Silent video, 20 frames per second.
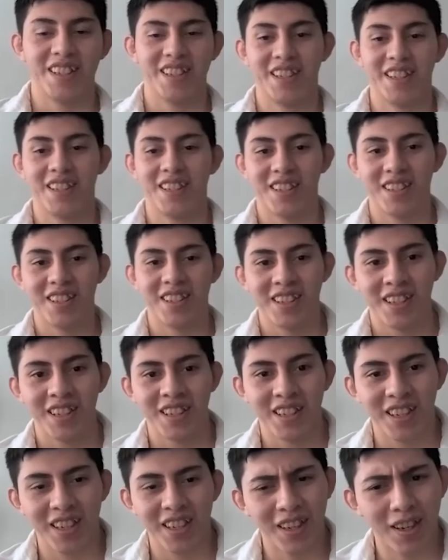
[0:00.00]
And
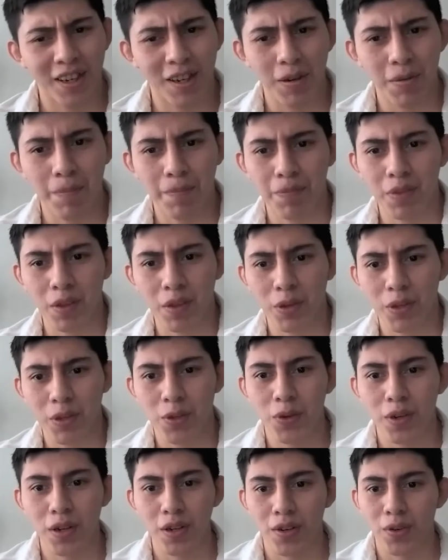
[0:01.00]
when
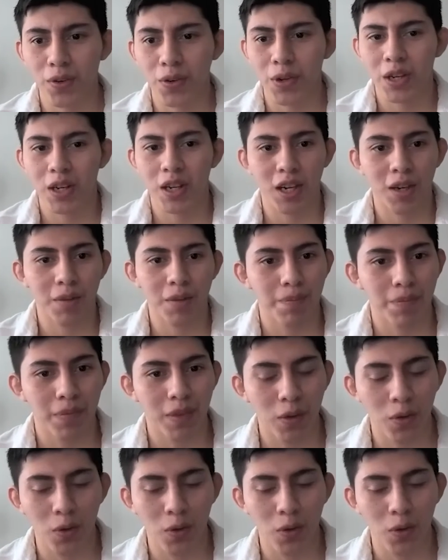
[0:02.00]
you were growing up,